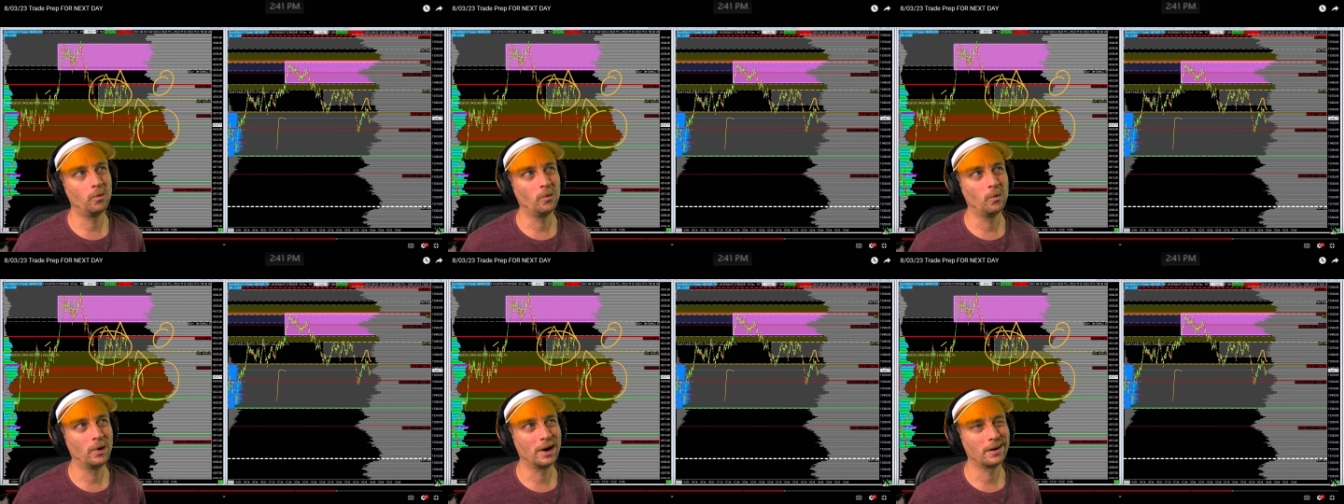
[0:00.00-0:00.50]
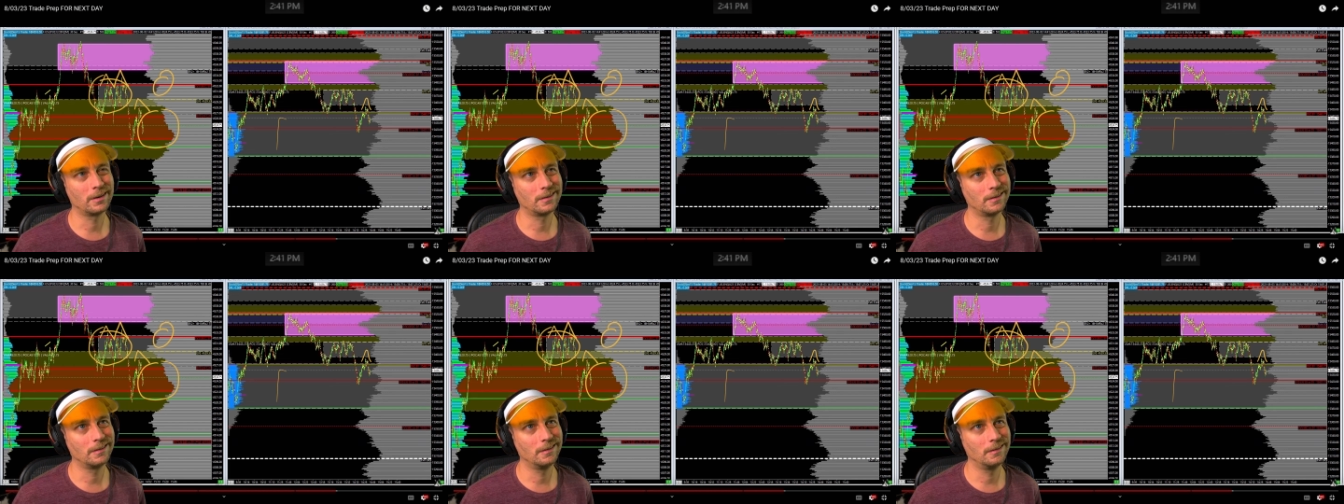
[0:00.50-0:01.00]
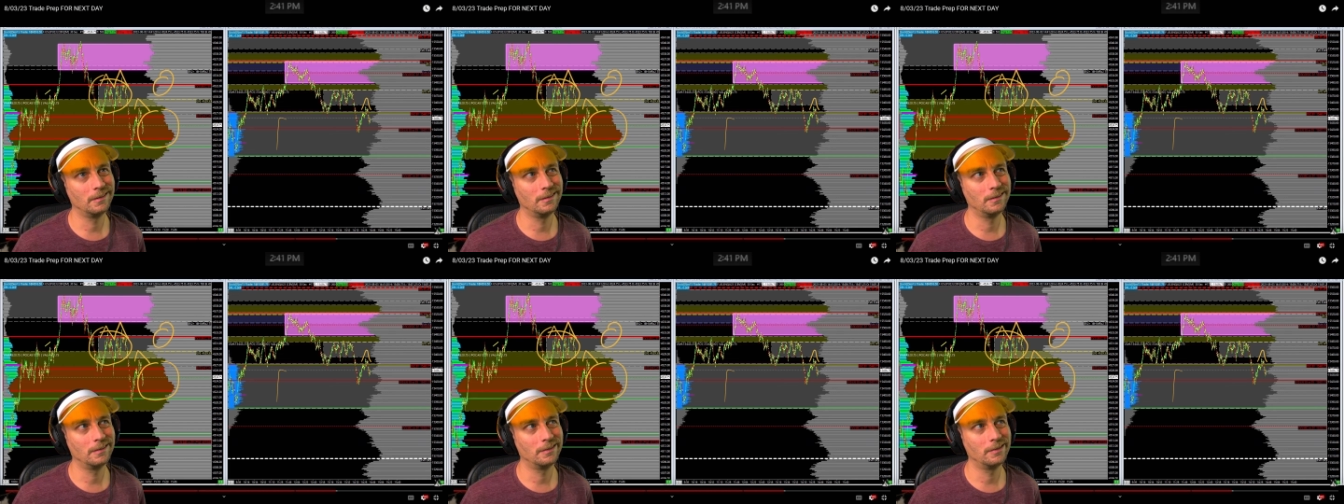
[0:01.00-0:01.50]
where,
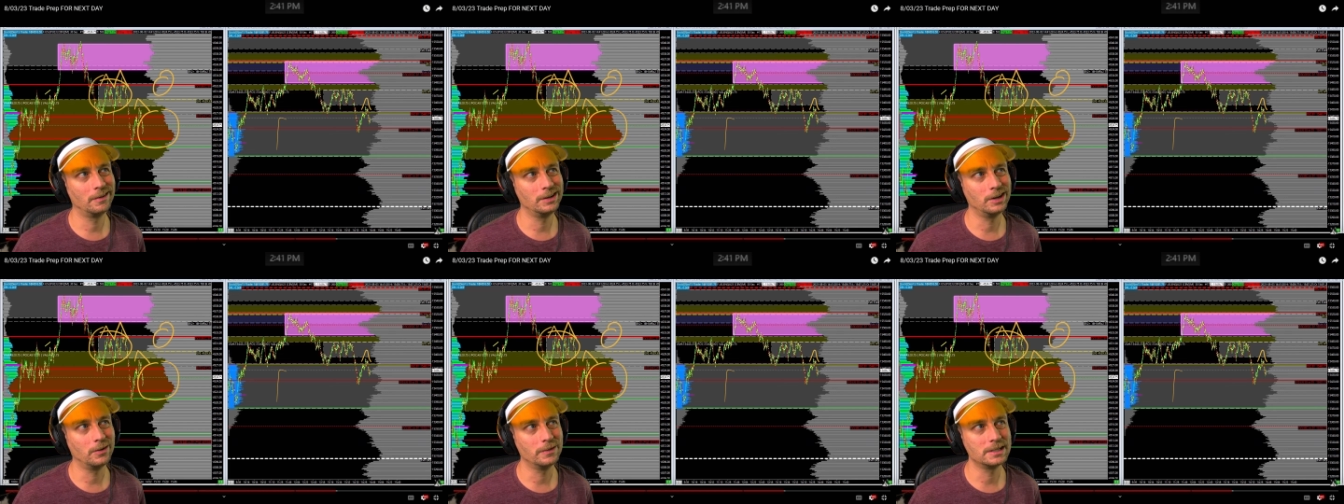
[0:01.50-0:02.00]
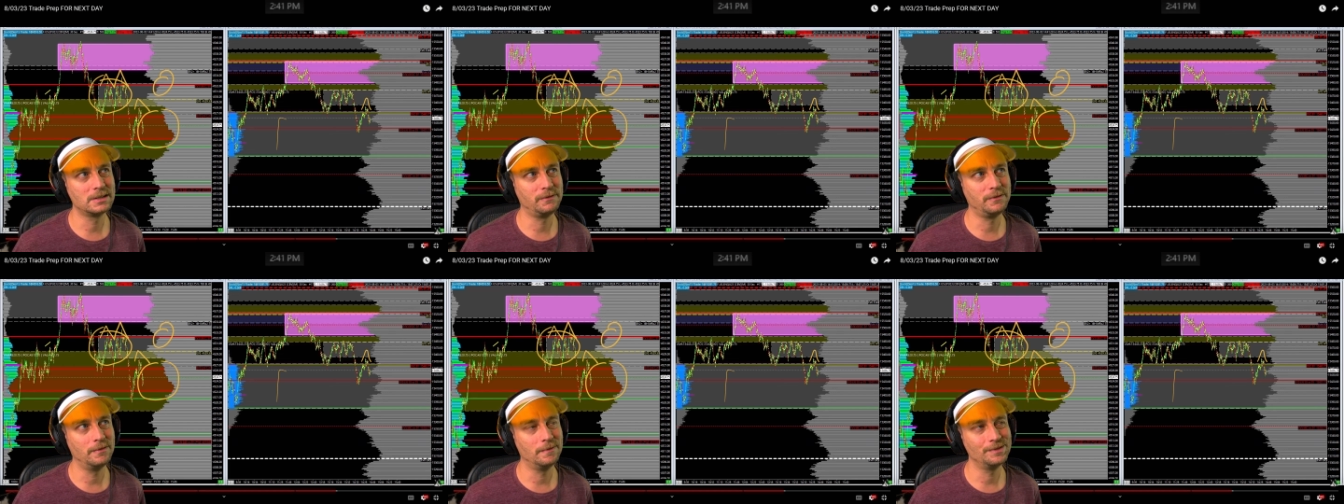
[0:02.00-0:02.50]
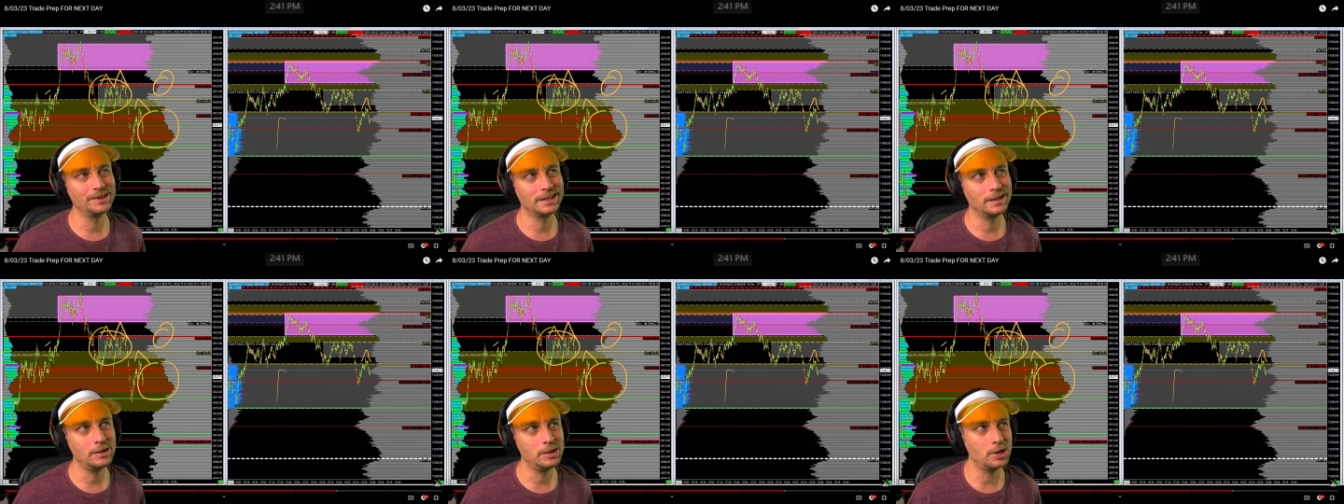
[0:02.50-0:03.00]
you know, this,
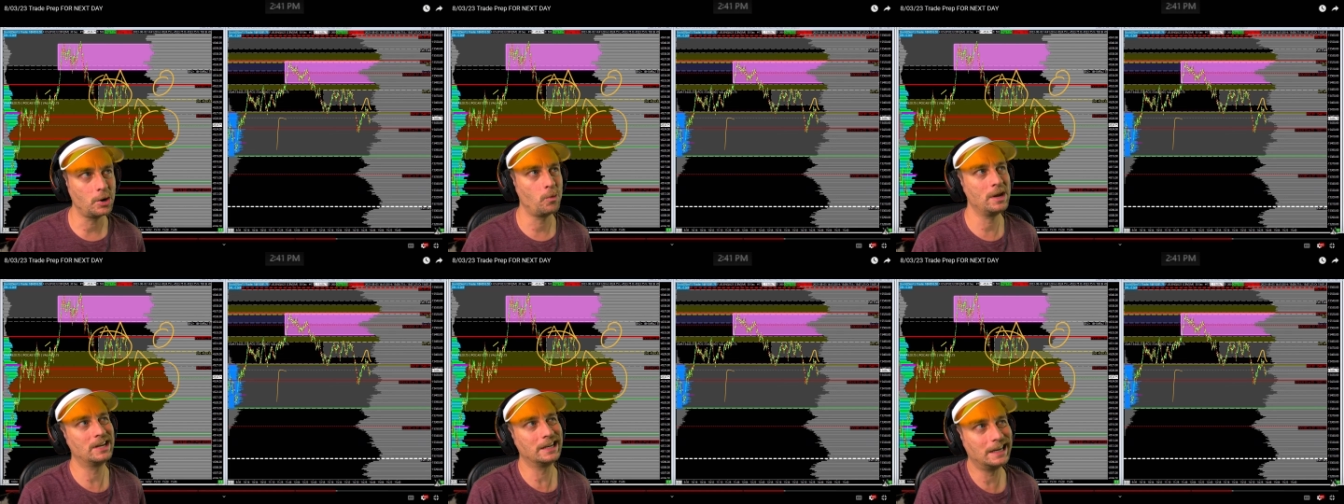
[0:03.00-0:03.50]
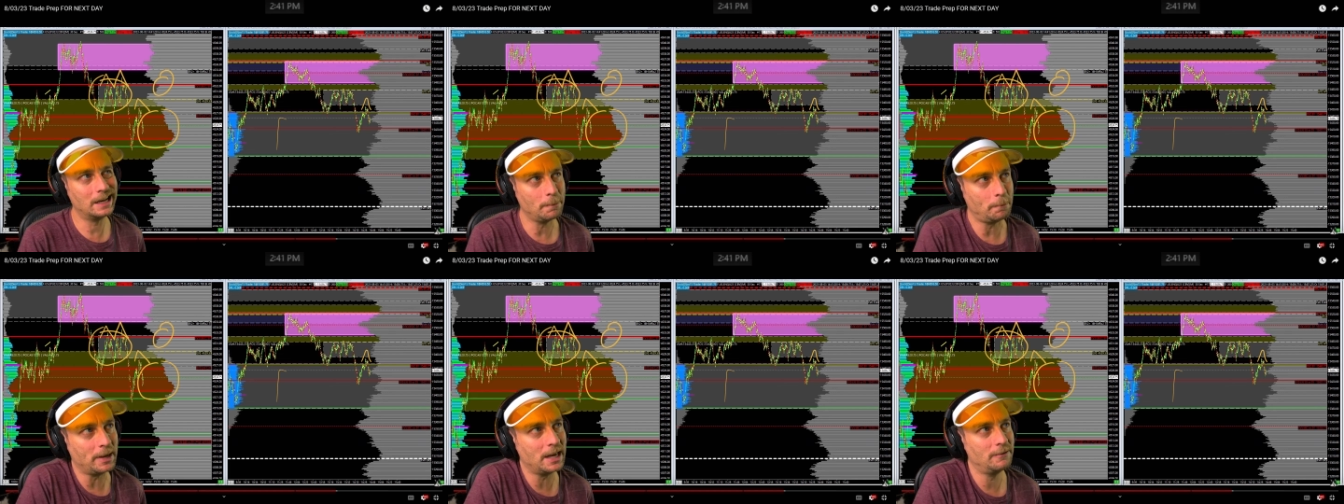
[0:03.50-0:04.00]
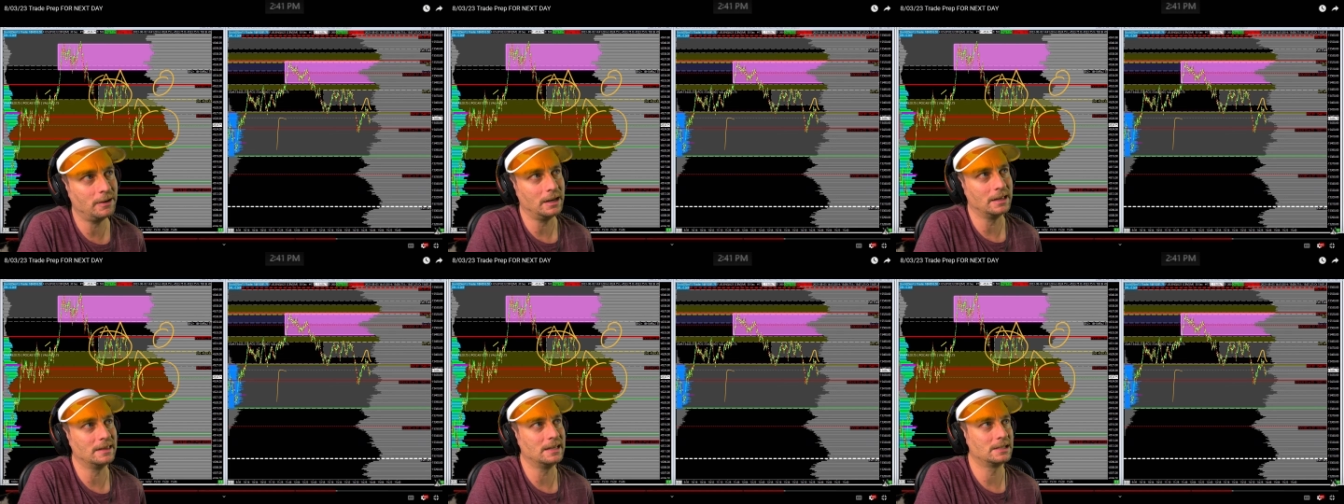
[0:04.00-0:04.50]
you know, we can get a pivot
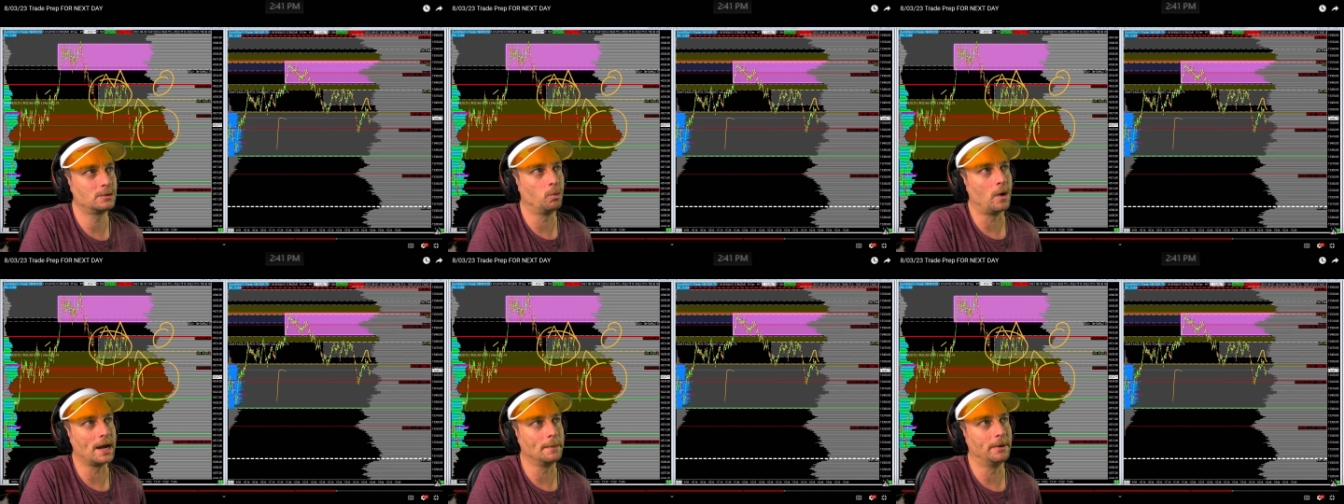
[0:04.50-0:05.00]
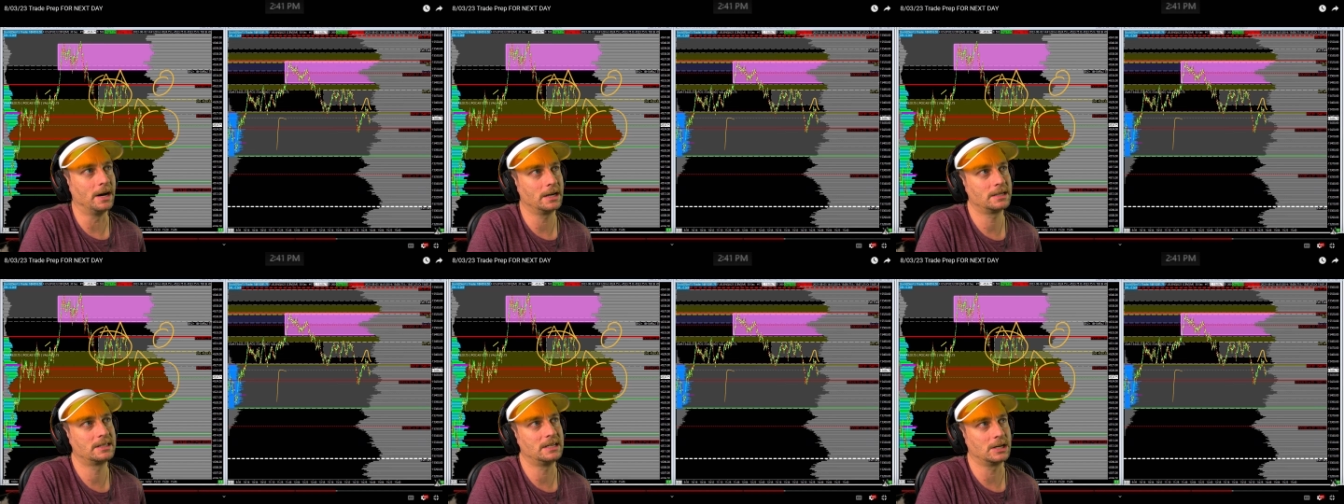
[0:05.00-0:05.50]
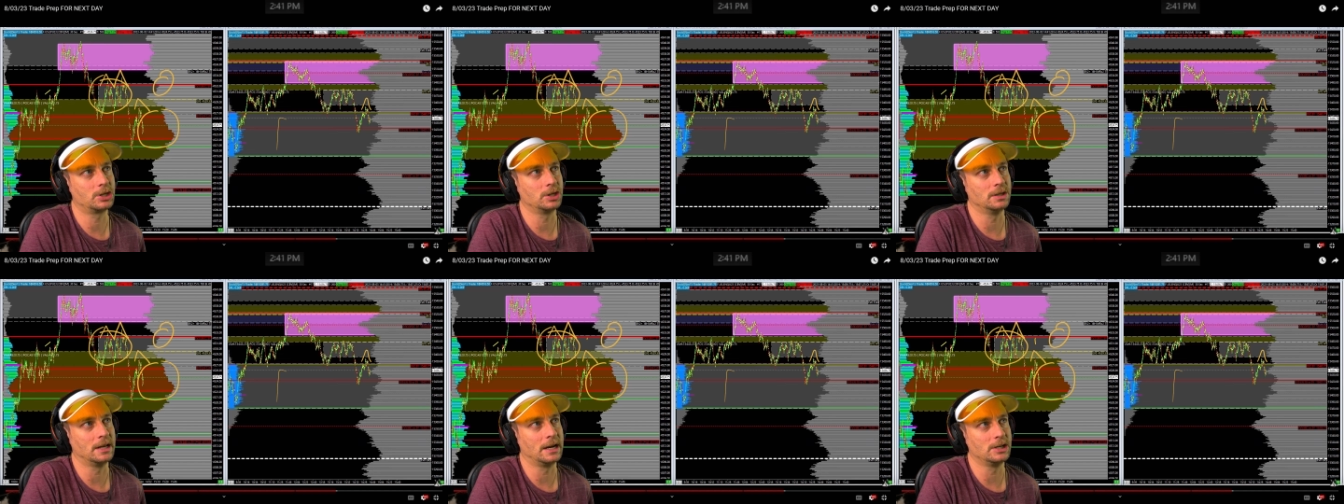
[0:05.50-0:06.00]
in this white box
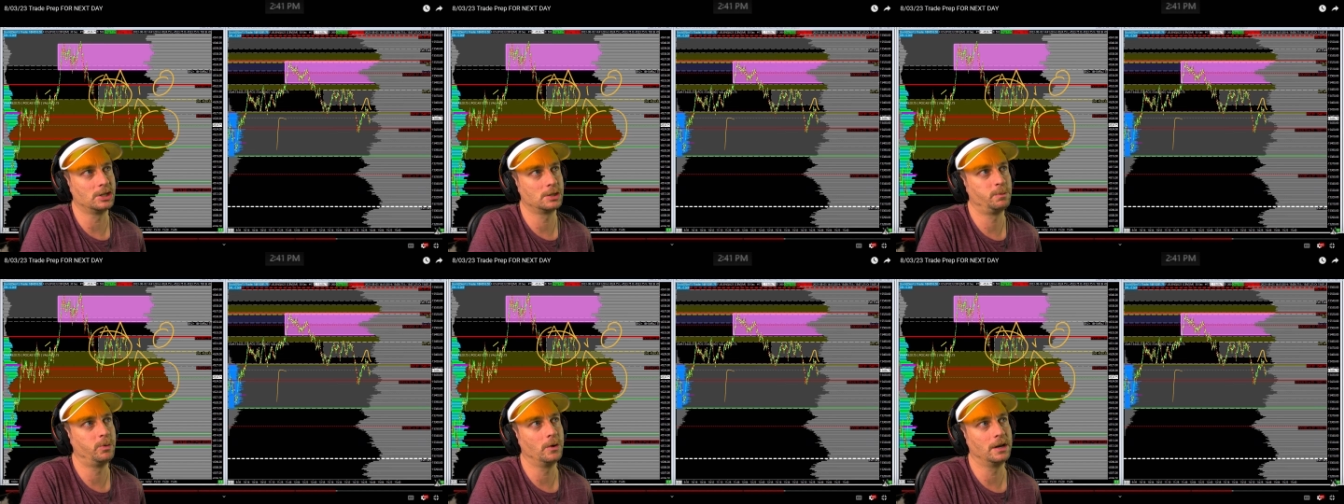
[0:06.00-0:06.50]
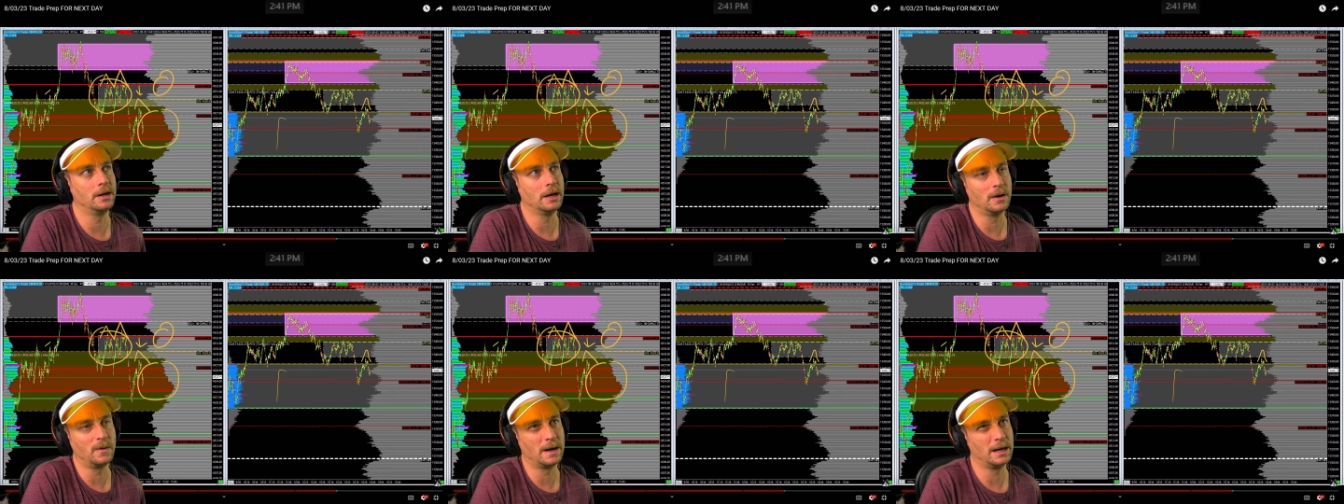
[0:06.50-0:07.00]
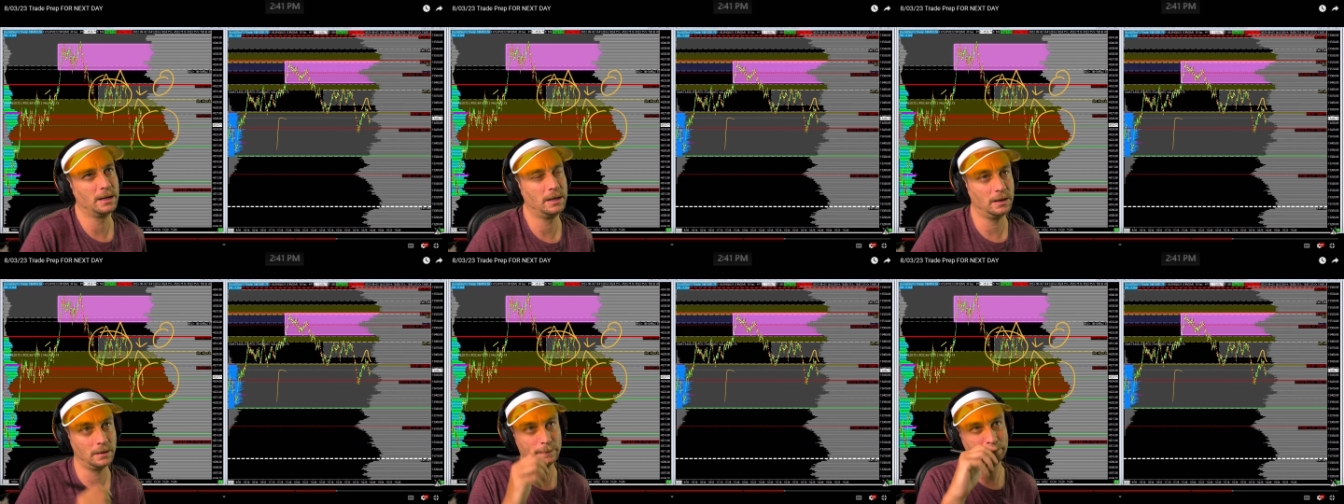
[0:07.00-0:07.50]
section that I just pointed out right here.